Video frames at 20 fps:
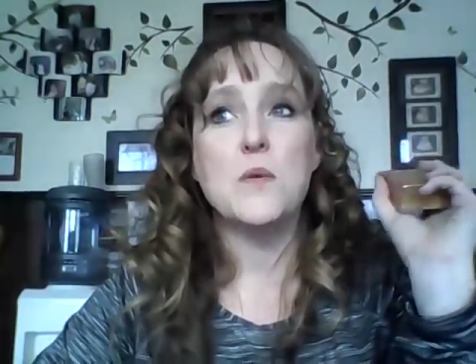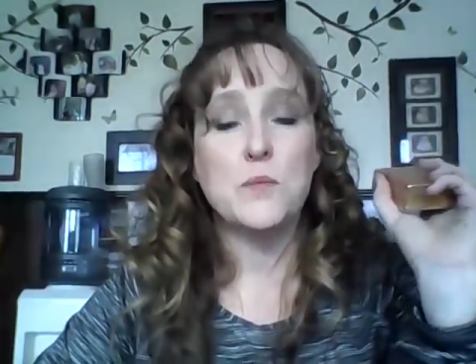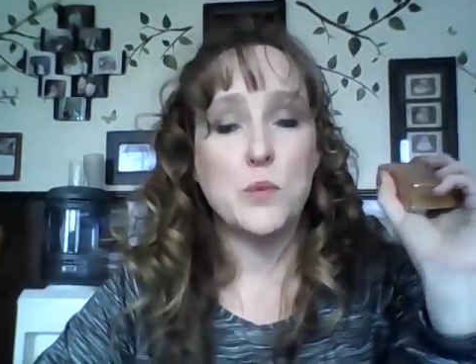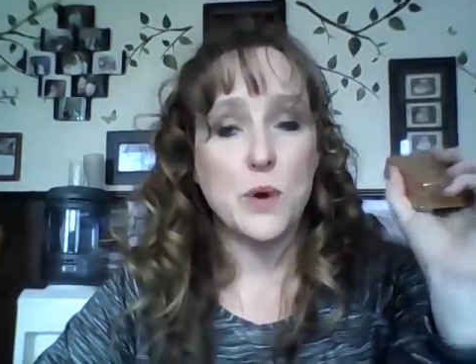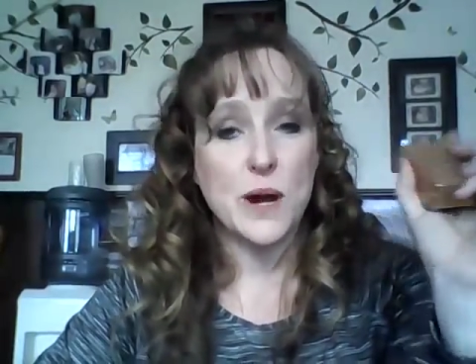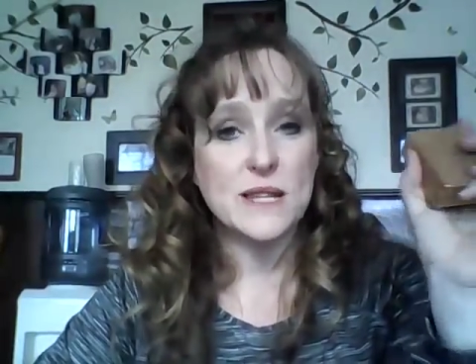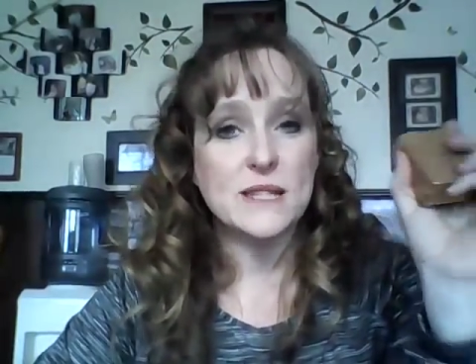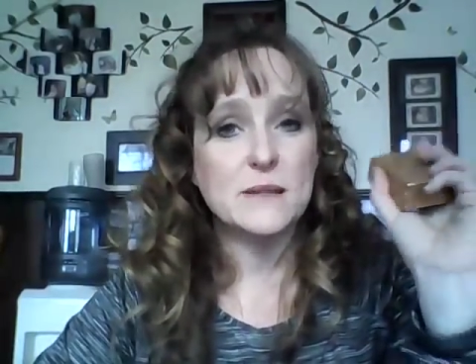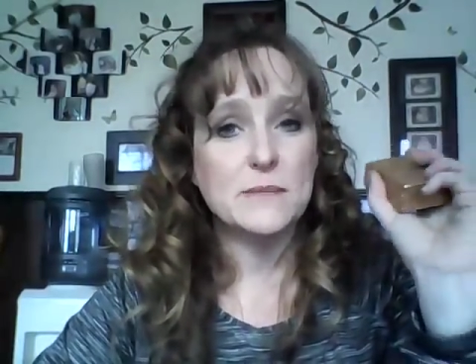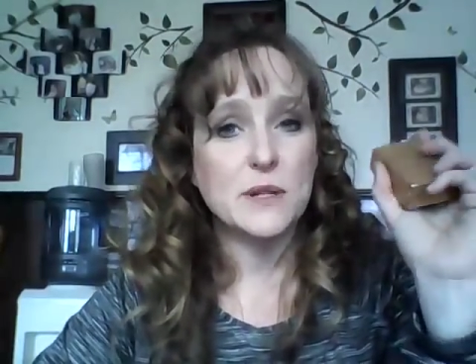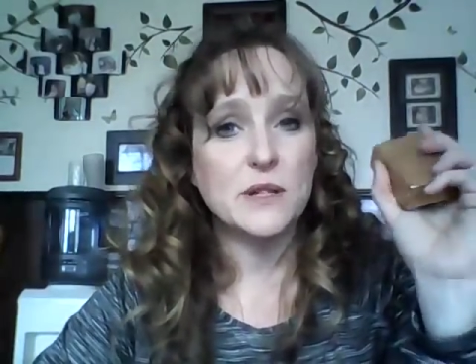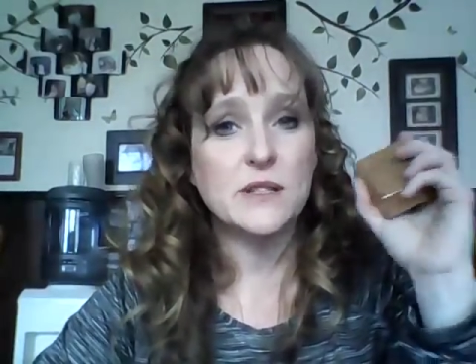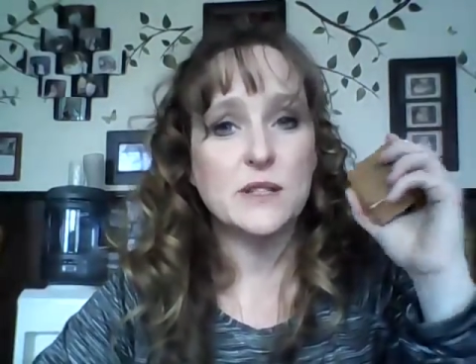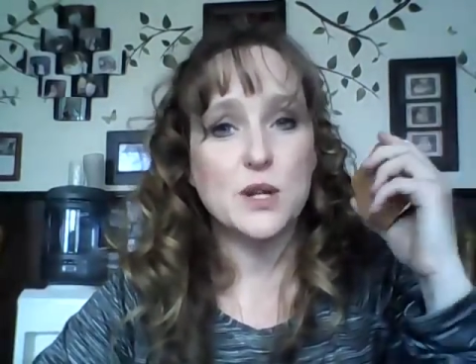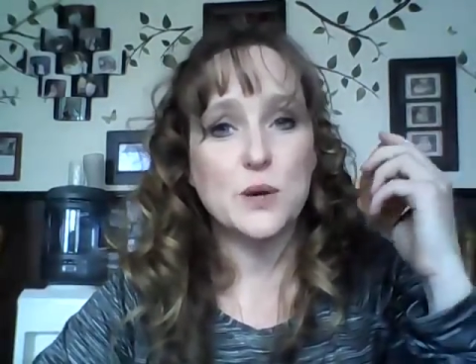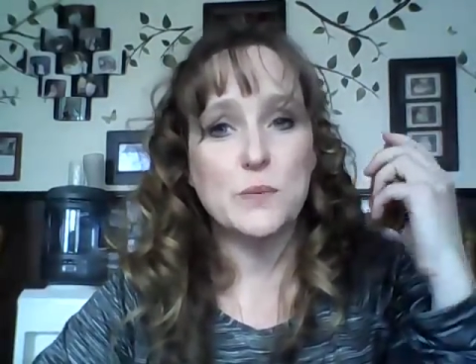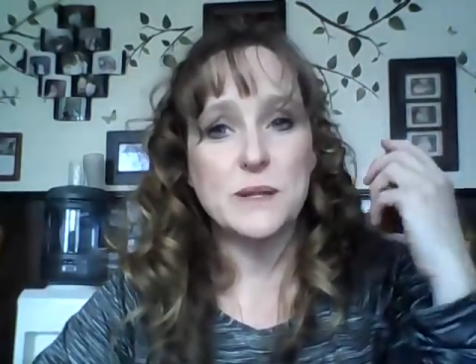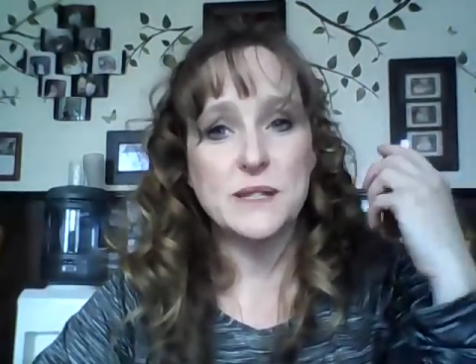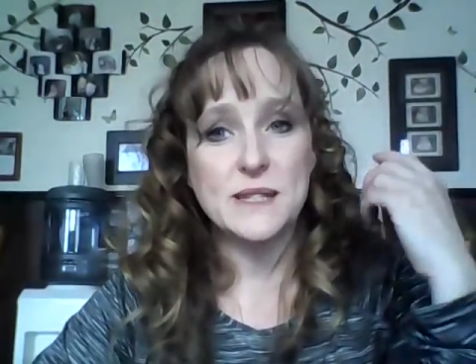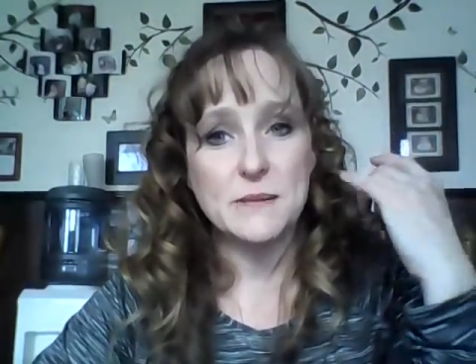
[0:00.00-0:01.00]
breast milk
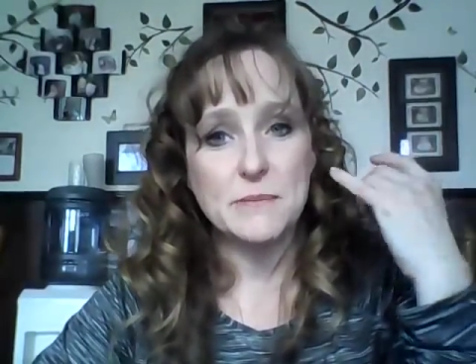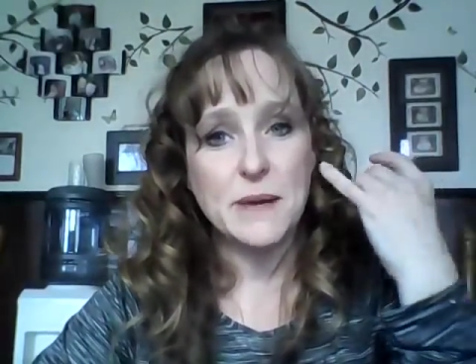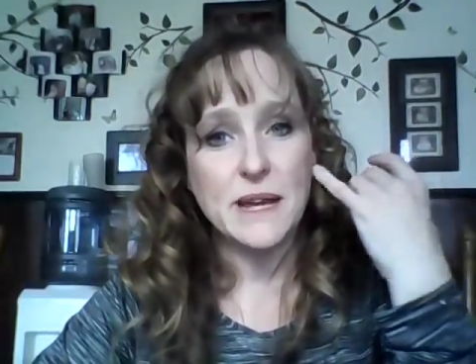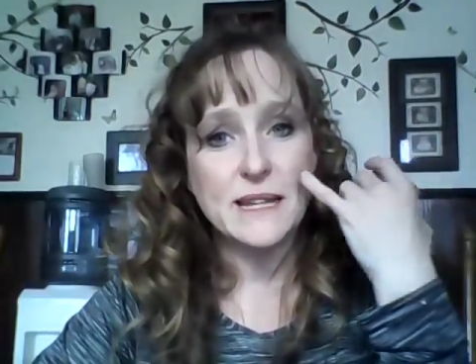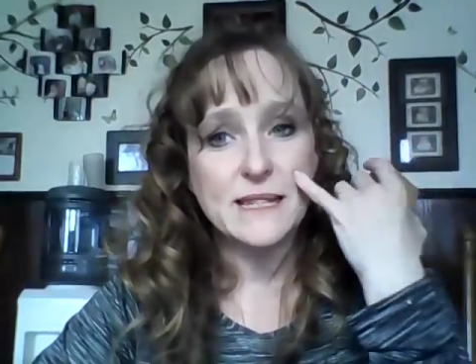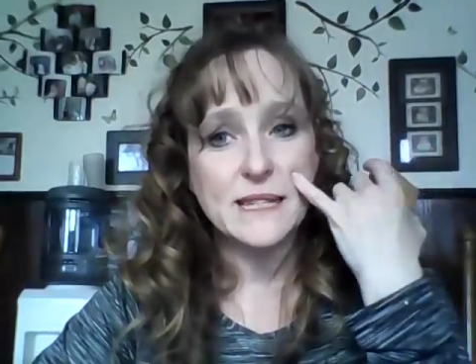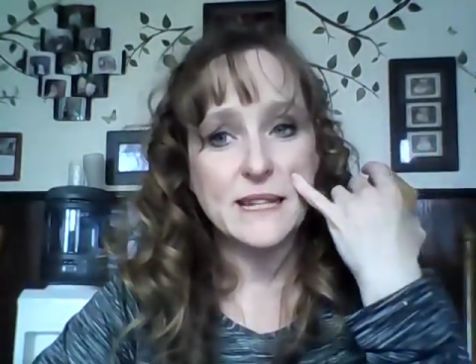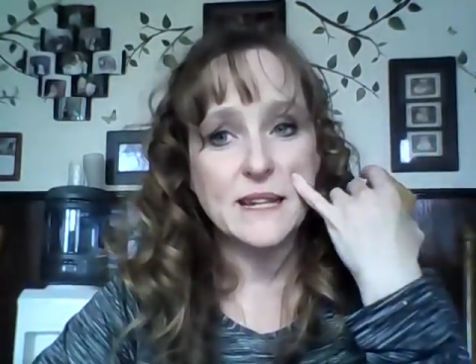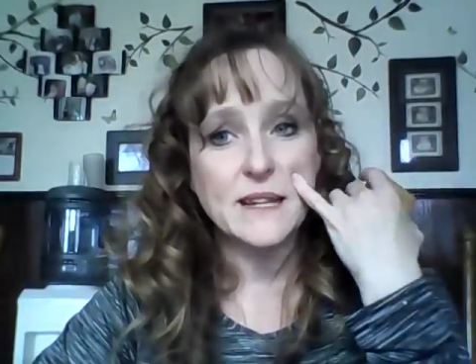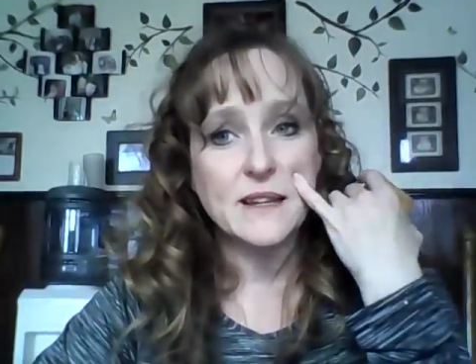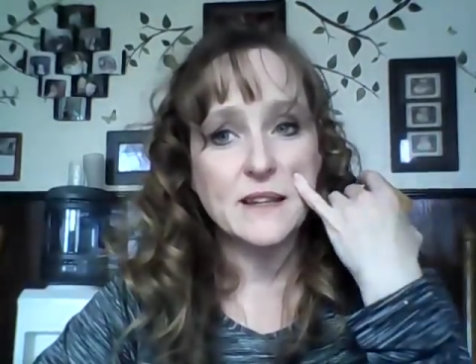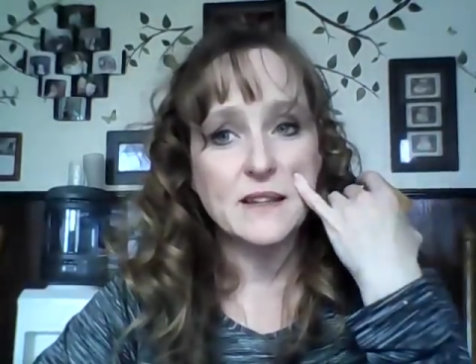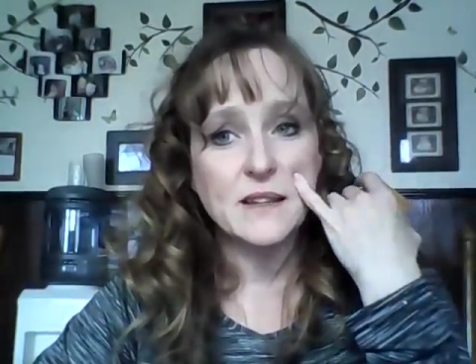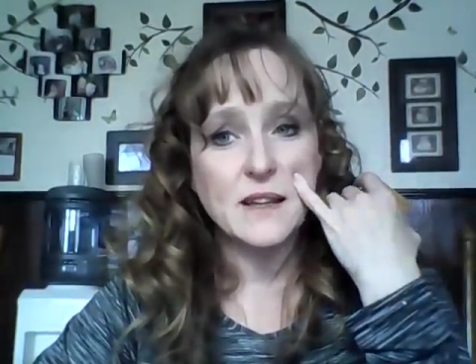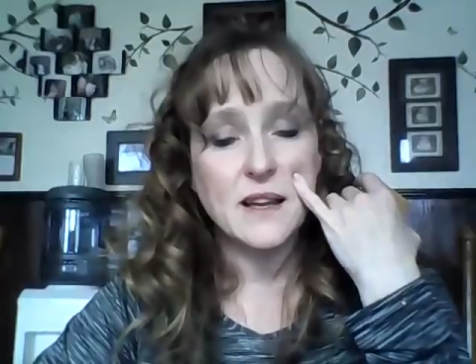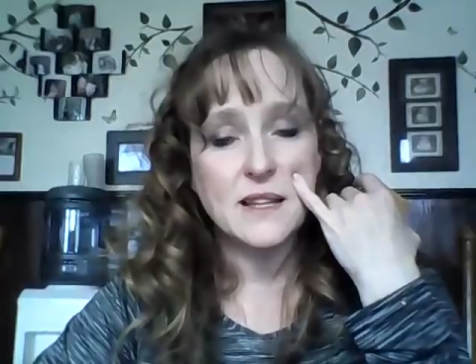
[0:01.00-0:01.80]
soap is amazing,